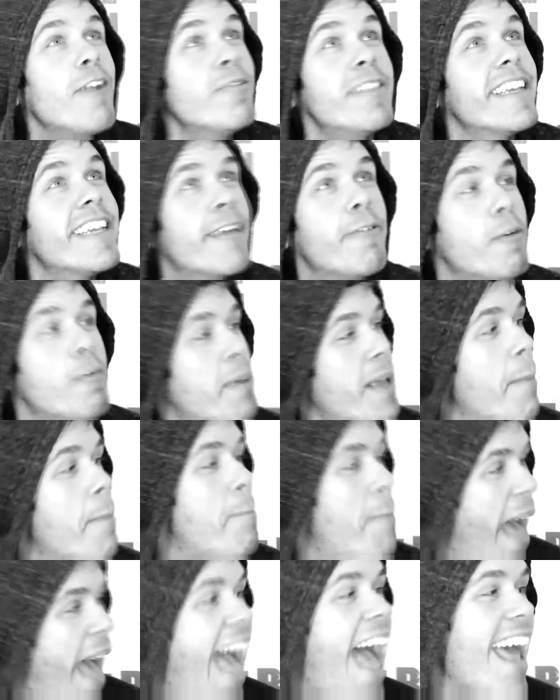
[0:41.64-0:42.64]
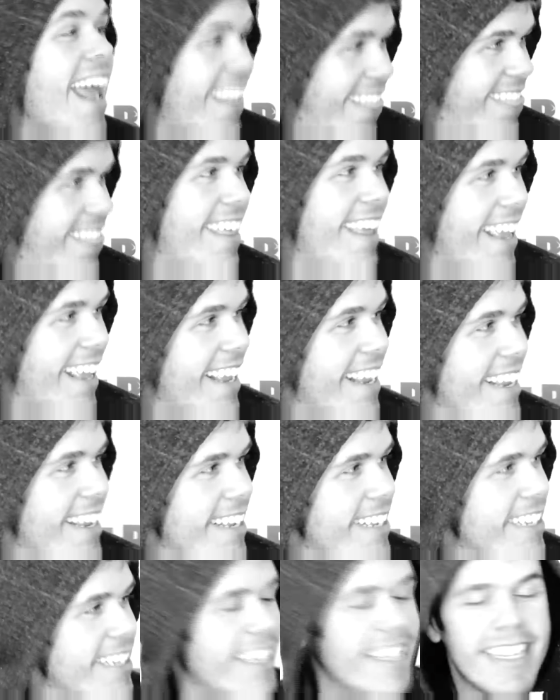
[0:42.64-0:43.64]
don't think it would be a bad
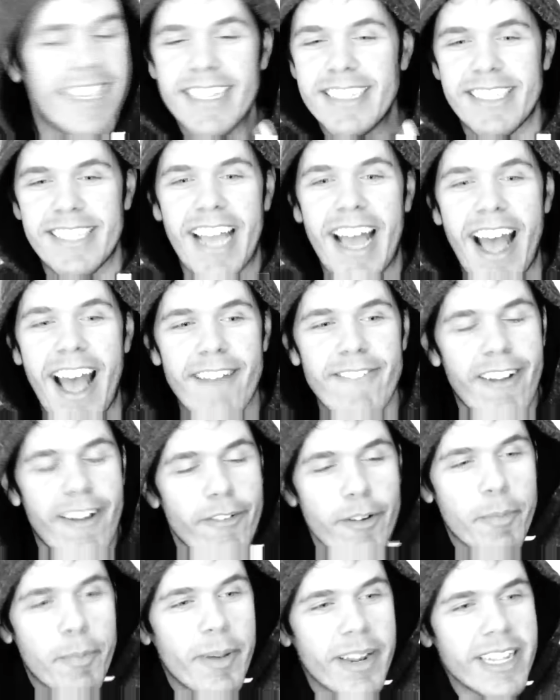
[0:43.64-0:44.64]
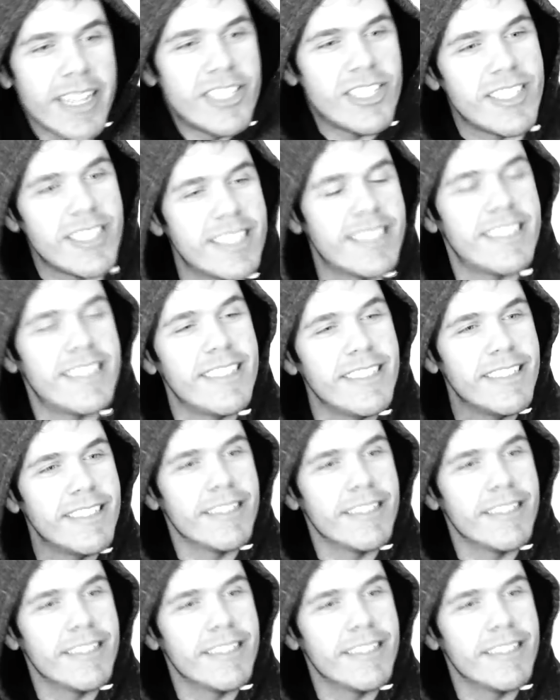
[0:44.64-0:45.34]
thing to have everybody just